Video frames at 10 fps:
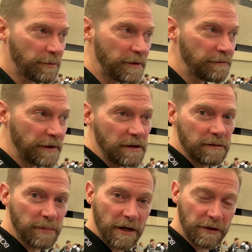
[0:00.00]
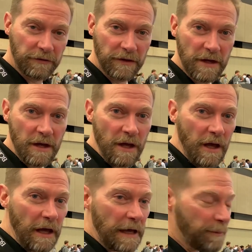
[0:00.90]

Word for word: from NVIDIA and BOXX.